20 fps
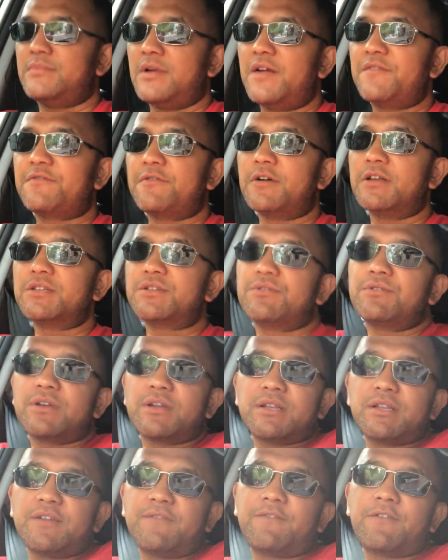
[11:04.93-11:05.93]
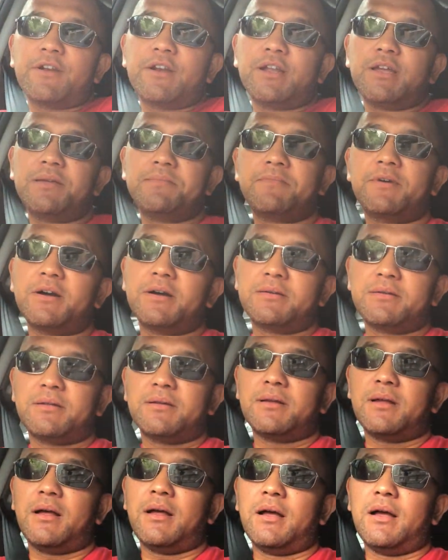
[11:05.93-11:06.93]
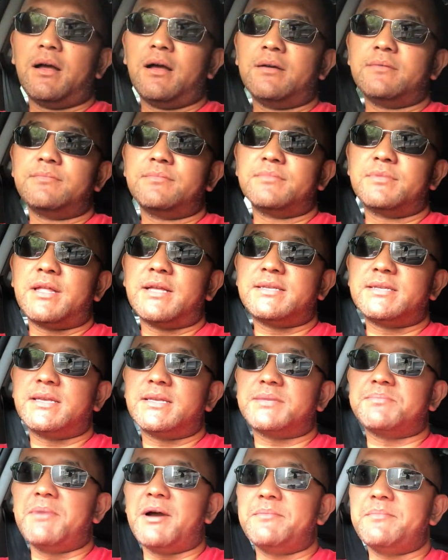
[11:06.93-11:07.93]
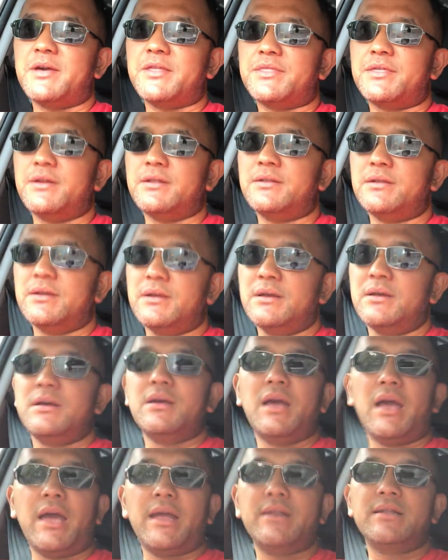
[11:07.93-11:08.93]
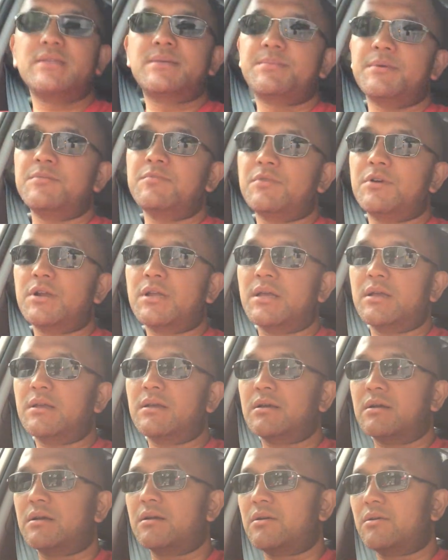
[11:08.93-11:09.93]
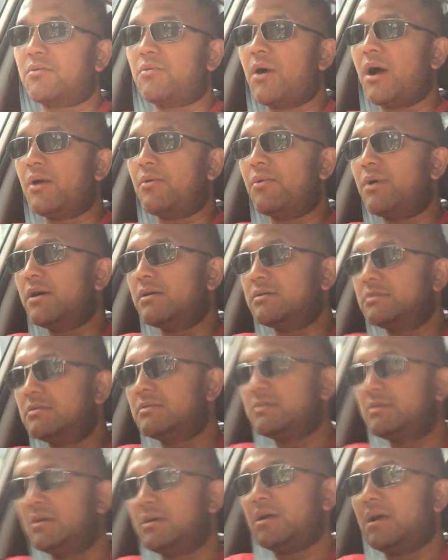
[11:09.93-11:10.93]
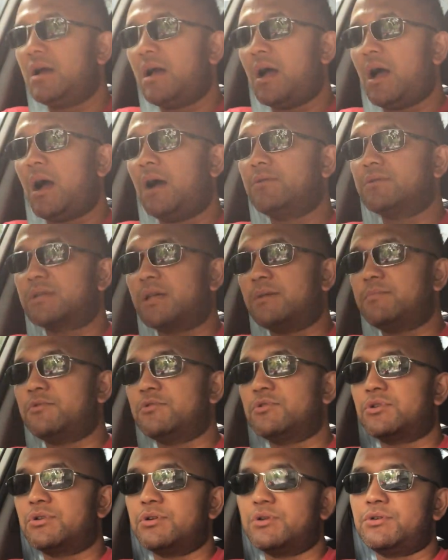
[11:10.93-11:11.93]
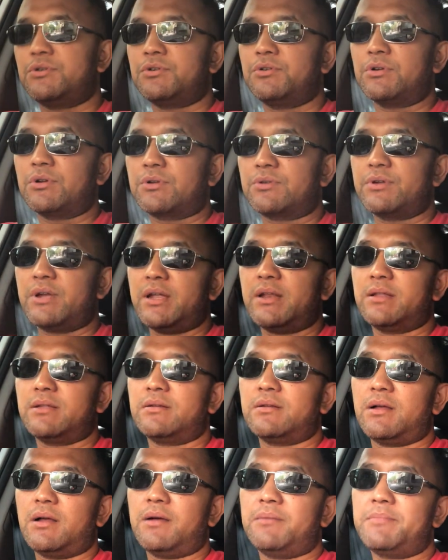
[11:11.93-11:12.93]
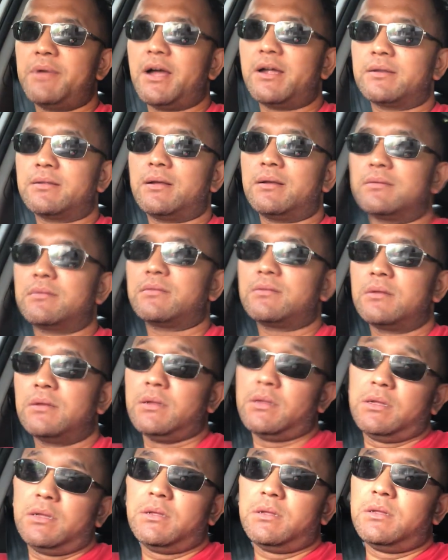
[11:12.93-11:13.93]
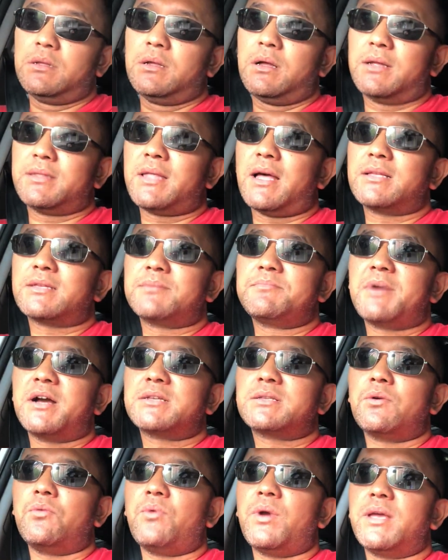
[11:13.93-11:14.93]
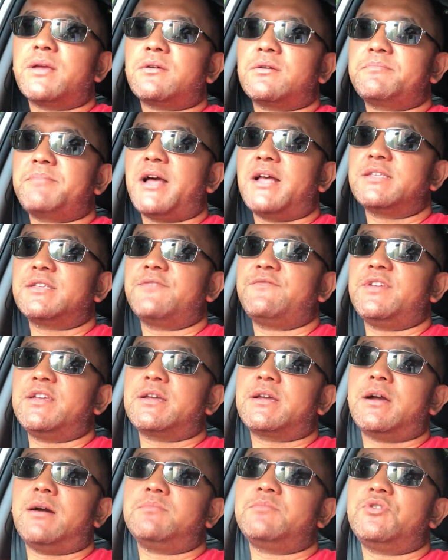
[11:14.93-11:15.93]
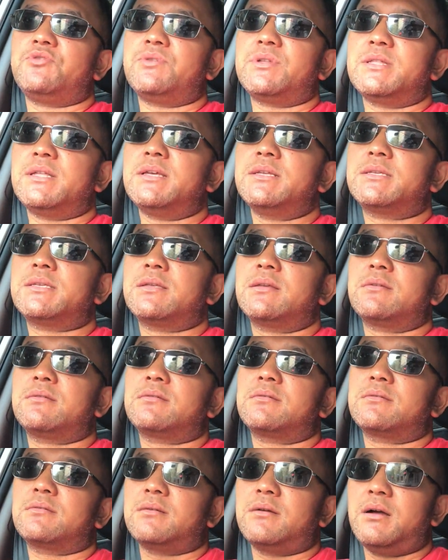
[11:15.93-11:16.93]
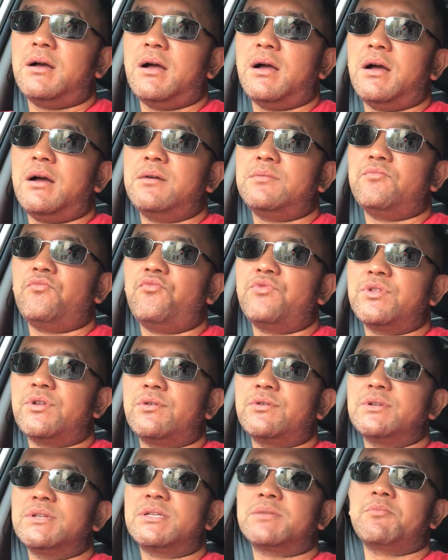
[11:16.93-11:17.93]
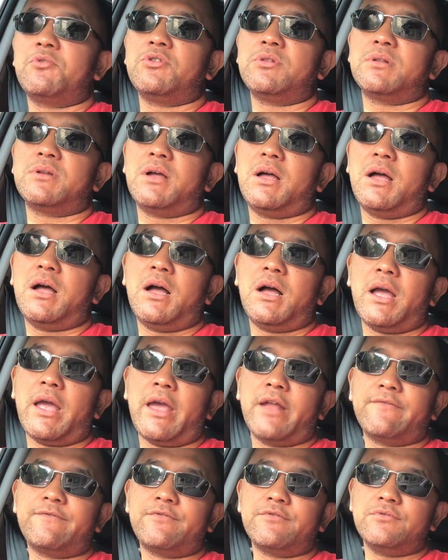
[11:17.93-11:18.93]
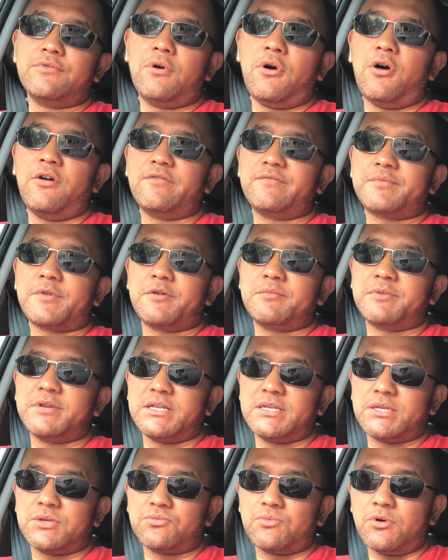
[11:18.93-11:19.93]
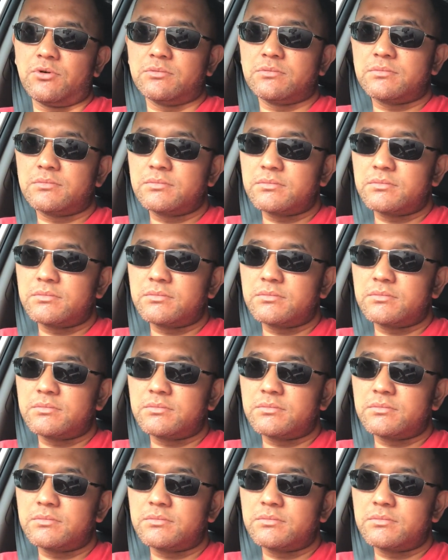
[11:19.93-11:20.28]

Everyone's doing it differently, but that's just my method, and it's been working quite well. I was able to create about $1,000 a week on passive income doing this, with only small handful of properties as well.